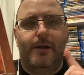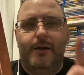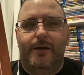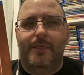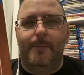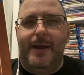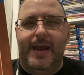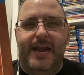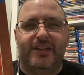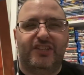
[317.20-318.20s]
the
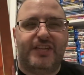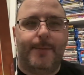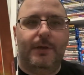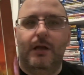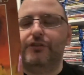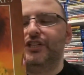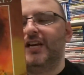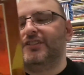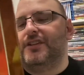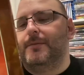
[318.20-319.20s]
man, Samuel L.
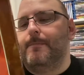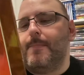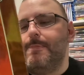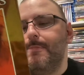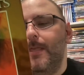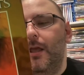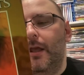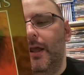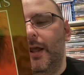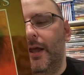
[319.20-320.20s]
Jackson.
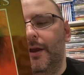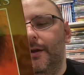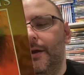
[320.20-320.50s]
And